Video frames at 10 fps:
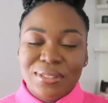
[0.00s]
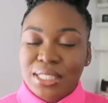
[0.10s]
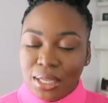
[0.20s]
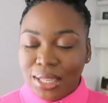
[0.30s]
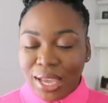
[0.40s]

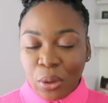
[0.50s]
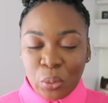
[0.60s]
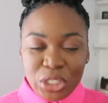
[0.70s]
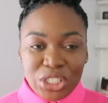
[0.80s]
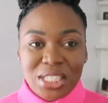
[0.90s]
sunlight,
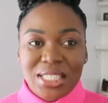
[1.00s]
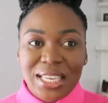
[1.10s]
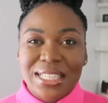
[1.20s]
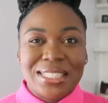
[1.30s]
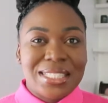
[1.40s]
which is
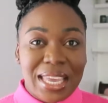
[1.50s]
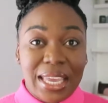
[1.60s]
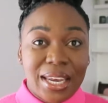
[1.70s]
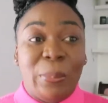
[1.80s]
insane.